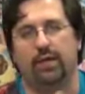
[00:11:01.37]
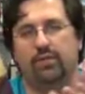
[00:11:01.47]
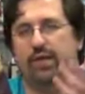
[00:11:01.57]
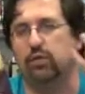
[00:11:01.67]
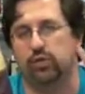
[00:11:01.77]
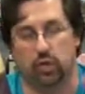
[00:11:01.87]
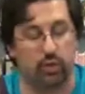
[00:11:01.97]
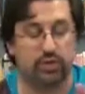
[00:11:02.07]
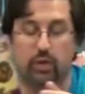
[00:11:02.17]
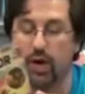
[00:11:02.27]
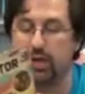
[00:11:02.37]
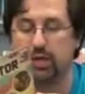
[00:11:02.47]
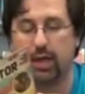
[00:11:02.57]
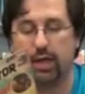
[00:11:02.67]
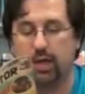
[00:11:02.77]
Factor is always great.
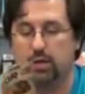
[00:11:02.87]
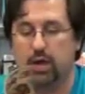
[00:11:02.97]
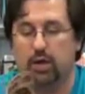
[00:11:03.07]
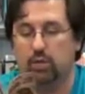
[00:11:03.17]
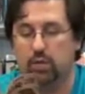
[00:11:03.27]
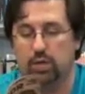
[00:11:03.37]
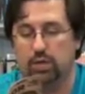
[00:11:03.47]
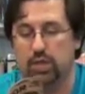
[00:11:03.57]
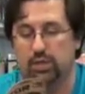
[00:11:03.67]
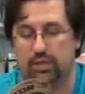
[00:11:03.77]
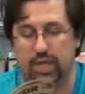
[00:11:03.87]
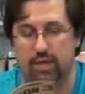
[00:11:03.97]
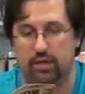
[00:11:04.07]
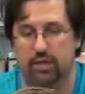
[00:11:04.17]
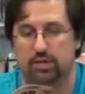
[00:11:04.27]
I don't need to tell
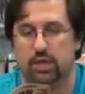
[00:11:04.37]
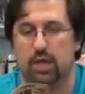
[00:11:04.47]
you this.